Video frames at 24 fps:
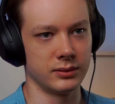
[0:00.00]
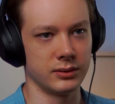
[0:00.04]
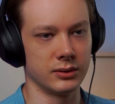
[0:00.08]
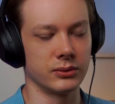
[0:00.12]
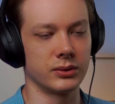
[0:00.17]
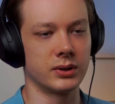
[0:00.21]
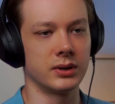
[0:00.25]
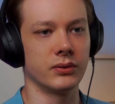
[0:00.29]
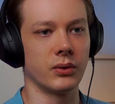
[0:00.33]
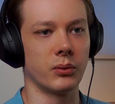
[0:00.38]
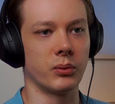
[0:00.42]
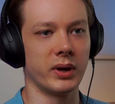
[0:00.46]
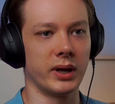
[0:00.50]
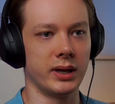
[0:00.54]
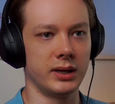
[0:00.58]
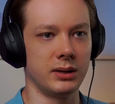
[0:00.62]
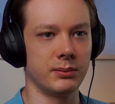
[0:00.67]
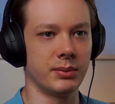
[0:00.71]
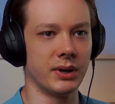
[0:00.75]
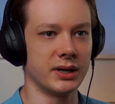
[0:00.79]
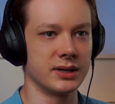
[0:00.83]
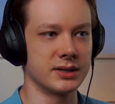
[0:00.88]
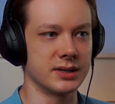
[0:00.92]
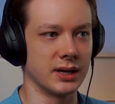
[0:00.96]
give away
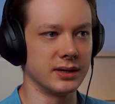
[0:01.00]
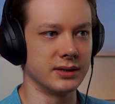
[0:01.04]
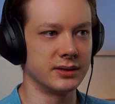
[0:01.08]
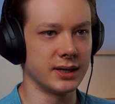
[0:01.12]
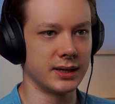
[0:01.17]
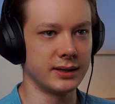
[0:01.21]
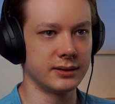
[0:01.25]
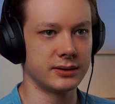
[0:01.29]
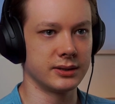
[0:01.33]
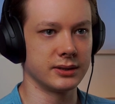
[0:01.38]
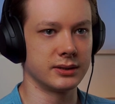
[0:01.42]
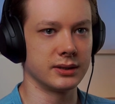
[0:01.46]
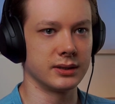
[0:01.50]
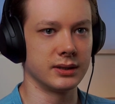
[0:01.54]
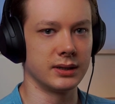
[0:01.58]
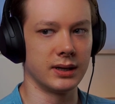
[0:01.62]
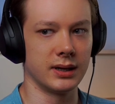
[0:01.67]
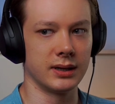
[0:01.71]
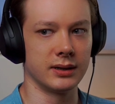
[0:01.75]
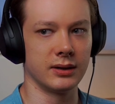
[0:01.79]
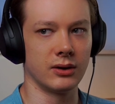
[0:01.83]
anybody's identity. And